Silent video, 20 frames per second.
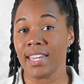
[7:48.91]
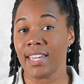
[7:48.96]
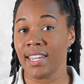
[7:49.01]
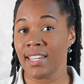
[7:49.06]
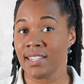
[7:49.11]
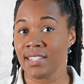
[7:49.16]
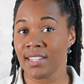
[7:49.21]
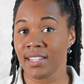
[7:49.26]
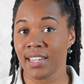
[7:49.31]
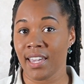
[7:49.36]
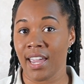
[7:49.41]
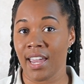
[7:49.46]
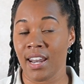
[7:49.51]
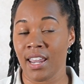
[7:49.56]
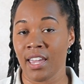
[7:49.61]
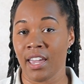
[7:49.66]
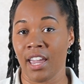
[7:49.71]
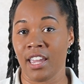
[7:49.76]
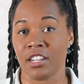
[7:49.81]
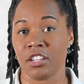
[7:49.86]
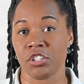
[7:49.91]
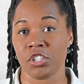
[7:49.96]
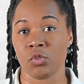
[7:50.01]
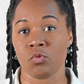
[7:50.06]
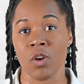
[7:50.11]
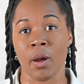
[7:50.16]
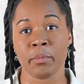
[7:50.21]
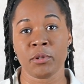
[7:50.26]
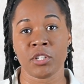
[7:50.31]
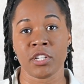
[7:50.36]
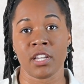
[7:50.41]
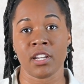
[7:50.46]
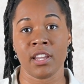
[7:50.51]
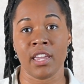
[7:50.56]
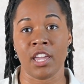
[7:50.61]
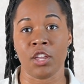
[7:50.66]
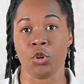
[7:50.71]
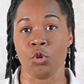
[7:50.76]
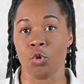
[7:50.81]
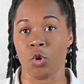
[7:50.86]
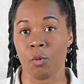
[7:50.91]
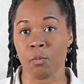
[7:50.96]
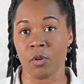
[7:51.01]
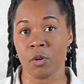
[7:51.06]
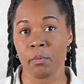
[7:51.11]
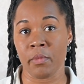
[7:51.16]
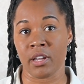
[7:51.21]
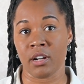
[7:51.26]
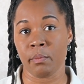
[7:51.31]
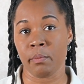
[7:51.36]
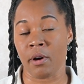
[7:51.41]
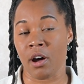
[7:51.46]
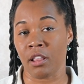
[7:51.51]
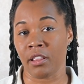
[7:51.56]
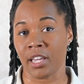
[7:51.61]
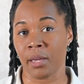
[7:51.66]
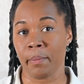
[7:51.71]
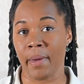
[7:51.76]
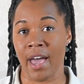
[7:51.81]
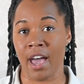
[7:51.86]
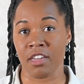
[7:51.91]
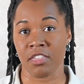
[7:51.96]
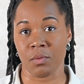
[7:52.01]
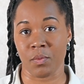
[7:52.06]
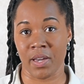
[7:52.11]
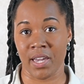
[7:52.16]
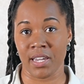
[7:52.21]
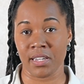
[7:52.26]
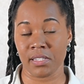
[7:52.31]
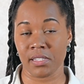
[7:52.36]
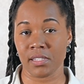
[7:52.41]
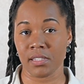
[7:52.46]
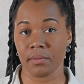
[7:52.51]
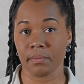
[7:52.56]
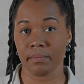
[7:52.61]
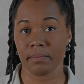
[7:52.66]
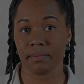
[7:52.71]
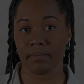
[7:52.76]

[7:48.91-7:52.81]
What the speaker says: indicating a disruption in normal metabolic pathways.